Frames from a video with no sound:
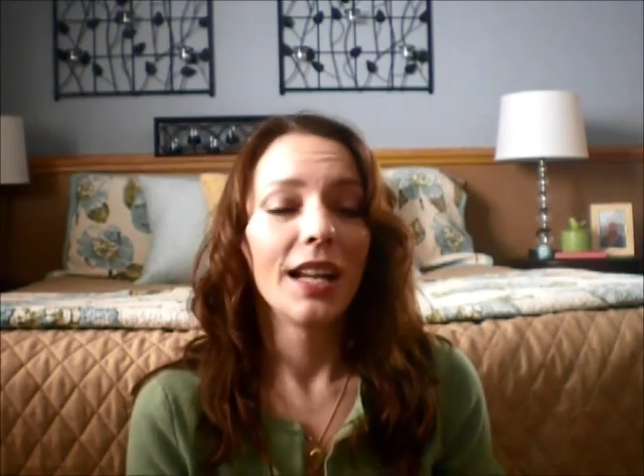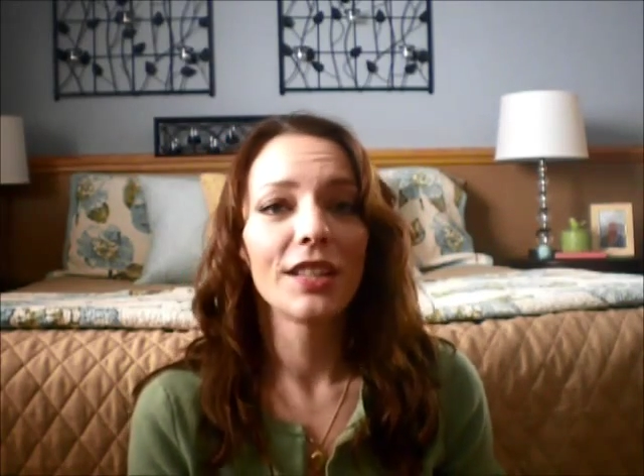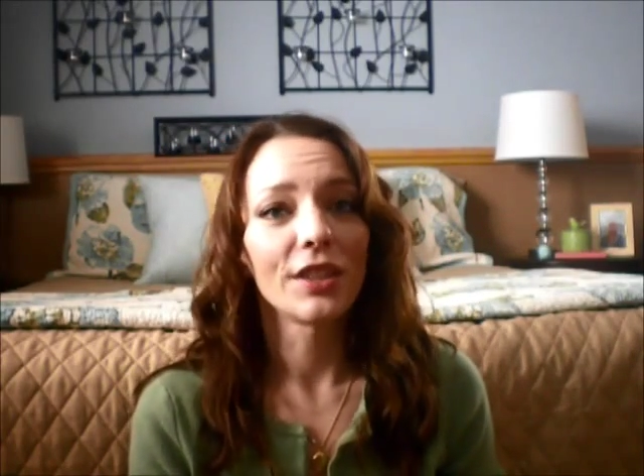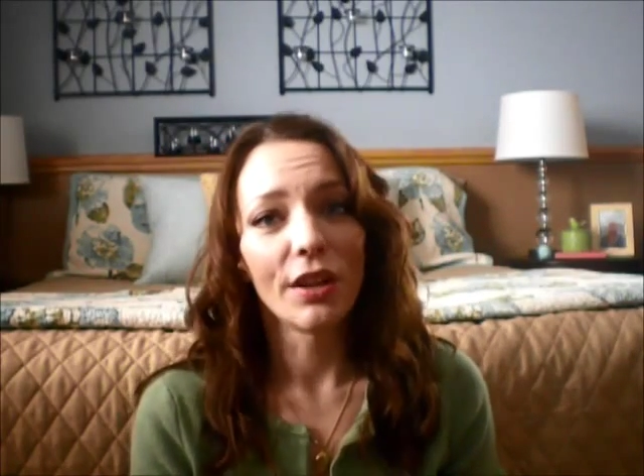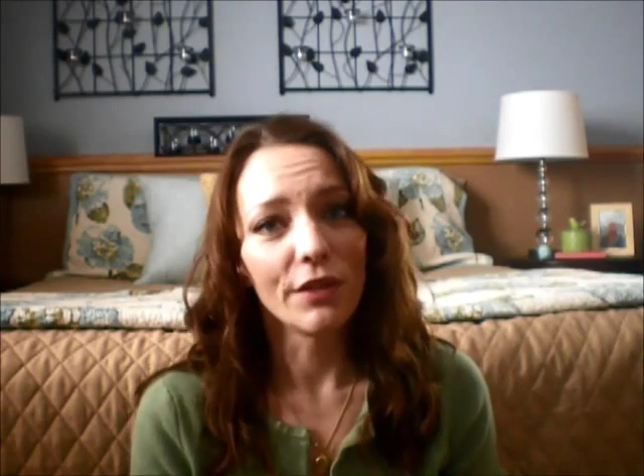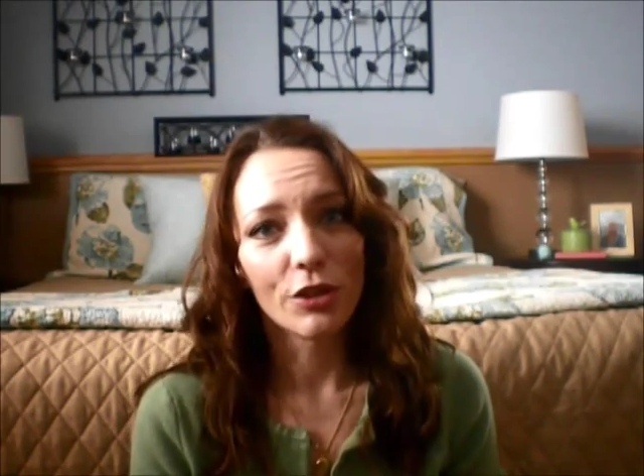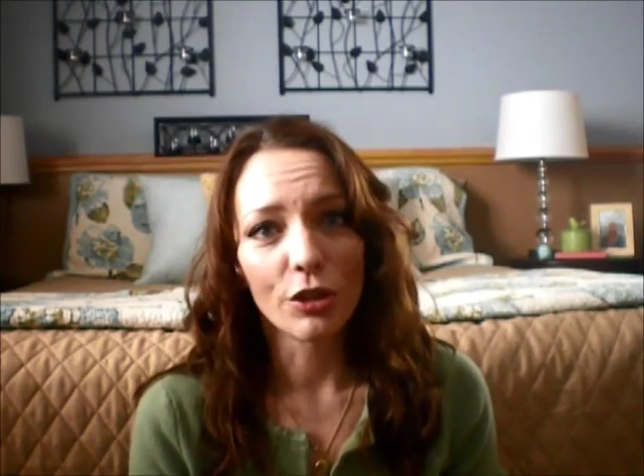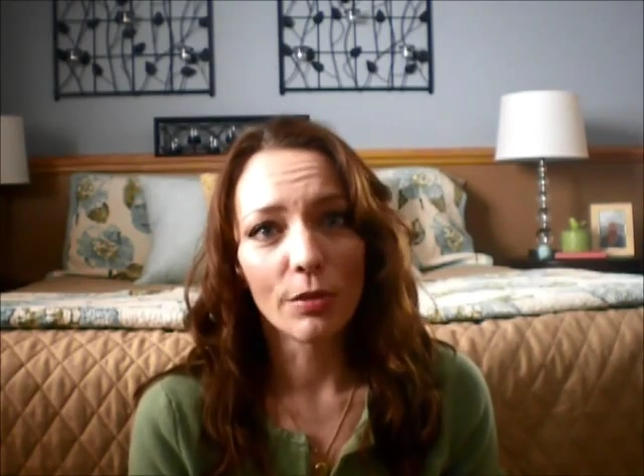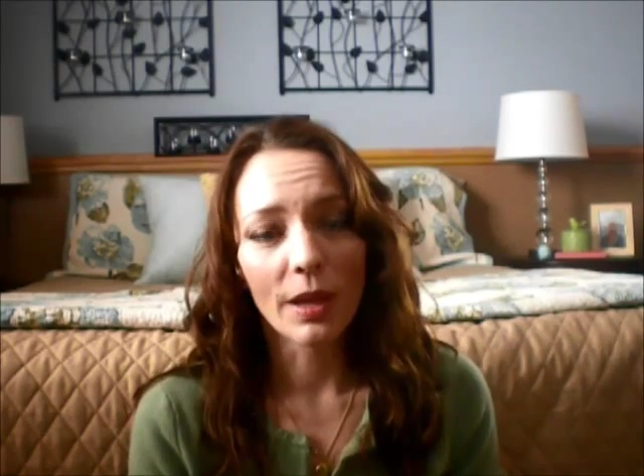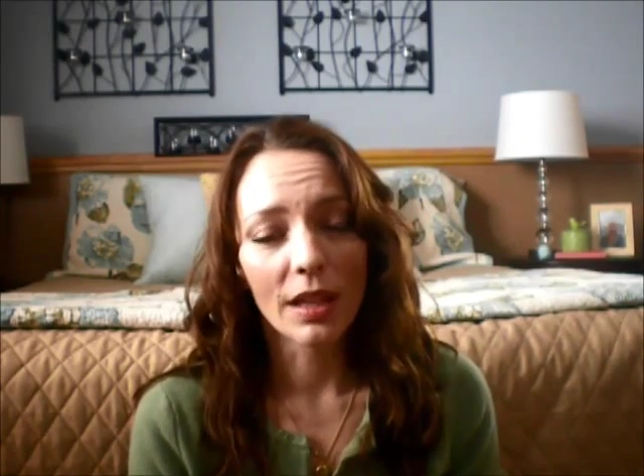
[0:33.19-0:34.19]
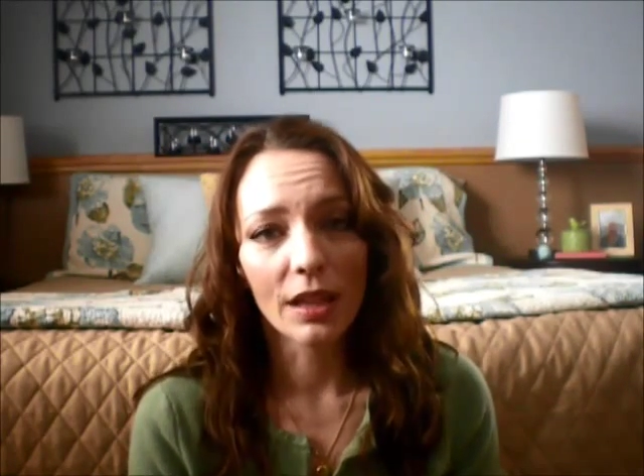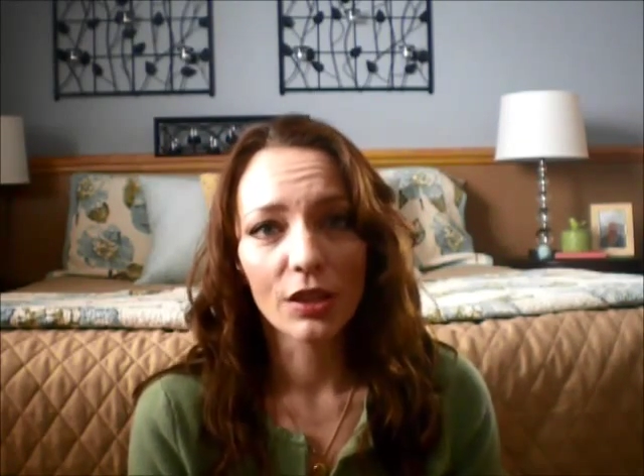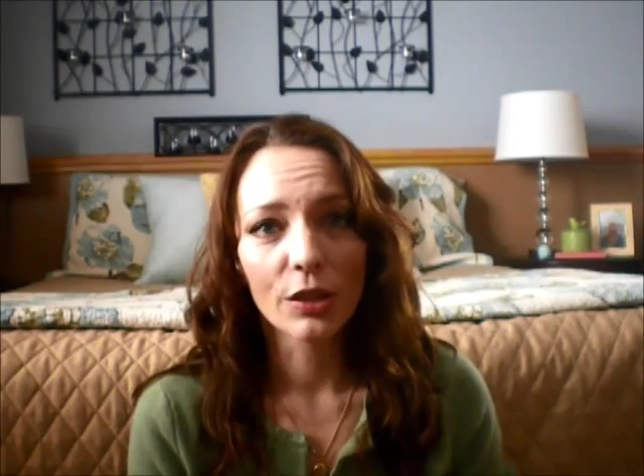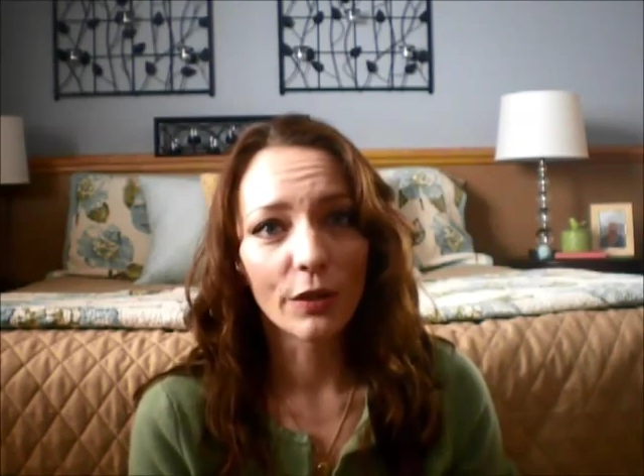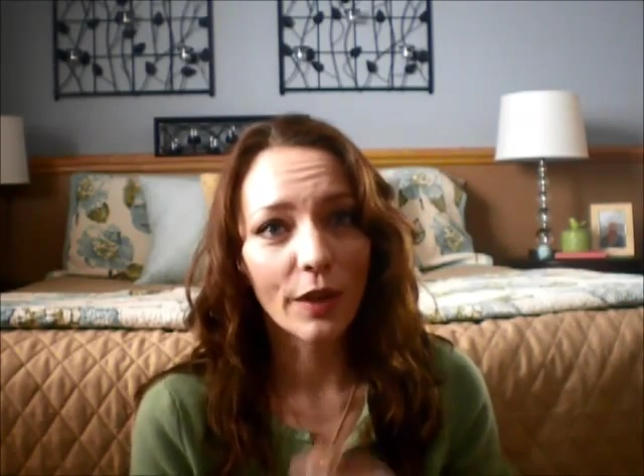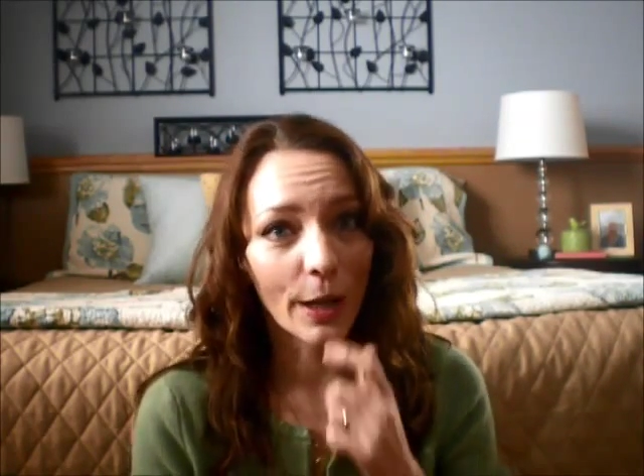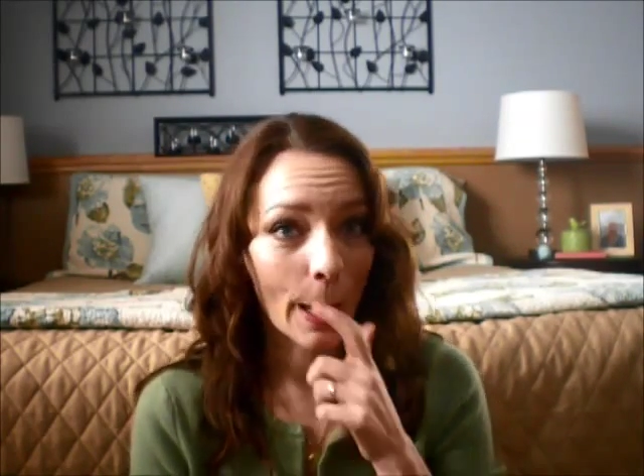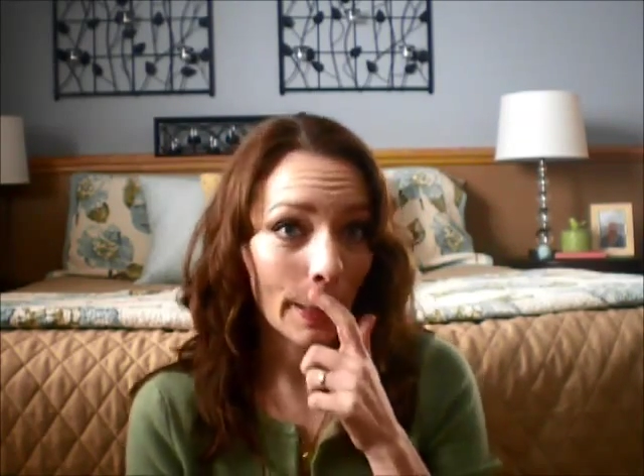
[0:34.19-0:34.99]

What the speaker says: I just love YouTube. I think it's so fun.